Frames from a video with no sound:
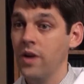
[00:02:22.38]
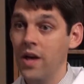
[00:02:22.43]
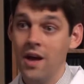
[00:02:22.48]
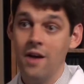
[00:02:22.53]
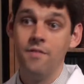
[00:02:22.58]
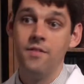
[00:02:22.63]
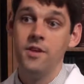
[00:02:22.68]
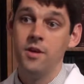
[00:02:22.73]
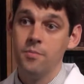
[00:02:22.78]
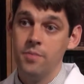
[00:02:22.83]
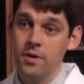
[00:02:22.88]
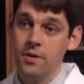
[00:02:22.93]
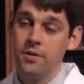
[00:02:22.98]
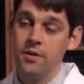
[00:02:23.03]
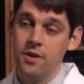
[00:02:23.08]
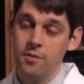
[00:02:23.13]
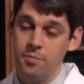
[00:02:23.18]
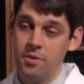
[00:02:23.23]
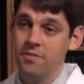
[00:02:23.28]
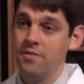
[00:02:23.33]
We have the
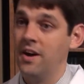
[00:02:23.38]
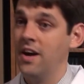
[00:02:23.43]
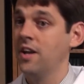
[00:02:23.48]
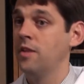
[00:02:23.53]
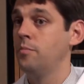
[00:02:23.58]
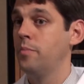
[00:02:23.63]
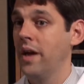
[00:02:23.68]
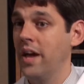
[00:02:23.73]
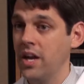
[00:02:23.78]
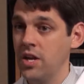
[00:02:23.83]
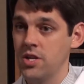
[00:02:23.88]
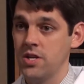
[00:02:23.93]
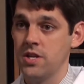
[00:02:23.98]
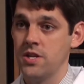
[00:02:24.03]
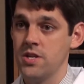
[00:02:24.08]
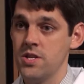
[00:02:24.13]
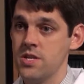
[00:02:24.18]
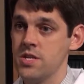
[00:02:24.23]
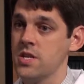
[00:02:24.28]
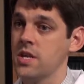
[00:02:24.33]
ability to provide
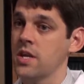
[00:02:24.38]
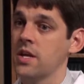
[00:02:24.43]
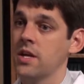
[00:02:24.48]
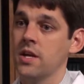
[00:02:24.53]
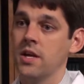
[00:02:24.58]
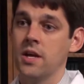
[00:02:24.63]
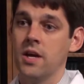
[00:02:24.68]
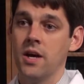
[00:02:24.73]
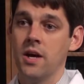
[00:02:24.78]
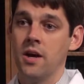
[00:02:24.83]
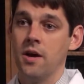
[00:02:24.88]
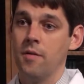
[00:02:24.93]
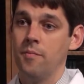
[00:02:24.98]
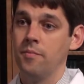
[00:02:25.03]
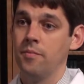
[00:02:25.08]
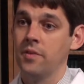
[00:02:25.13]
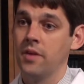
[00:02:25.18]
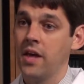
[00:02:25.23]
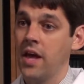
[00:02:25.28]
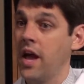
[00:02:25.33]
patients
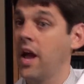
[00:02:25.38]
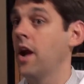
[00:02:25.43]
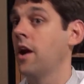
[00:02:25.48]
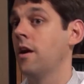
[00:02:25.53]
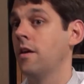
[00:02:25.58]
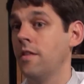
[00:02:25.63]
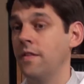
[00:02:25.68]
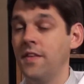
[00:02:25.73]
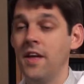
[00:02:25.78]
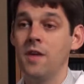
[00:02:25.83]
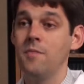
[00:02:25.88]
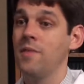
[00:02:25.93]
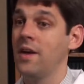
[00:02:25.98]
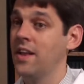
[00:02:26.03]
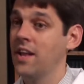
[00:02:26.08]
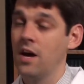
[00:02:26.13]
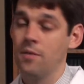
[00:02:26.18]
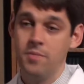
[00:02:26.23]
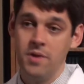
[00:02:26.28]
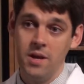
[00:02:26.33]
care that they
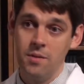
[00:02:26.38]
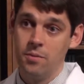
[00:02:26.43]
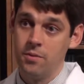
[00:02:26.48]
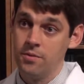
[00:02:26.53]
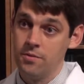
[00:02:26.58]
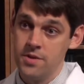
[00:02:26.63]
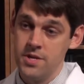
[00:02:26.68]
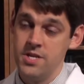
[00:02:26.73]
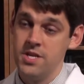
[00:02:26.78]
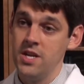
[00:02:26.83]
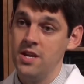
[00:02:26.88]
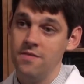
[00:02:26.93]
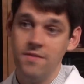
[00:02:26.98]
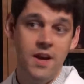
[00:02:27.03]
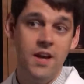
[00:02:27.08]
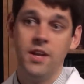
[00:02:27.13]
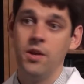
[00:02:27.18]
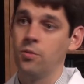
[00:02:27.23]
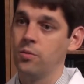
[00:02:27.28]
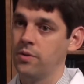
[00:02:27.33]
may not be able to
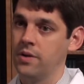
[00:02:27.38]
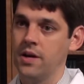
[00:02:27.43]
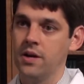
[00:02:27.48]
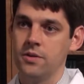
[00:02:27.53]
receive anywhere